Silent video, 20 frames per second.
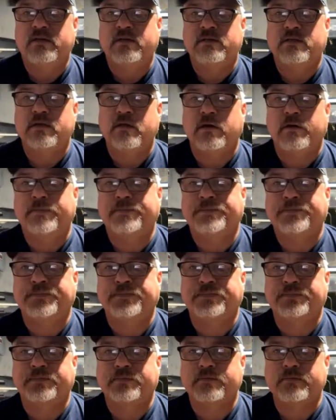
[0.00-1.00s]
So,
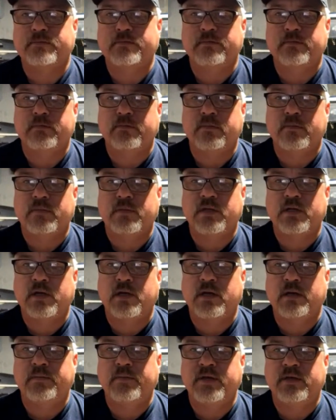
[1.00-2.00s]

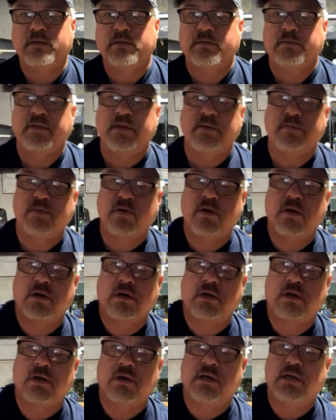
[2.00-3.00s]

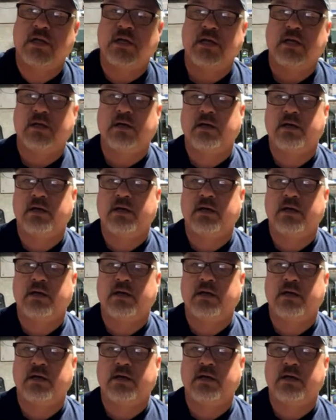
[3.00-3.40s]
and then,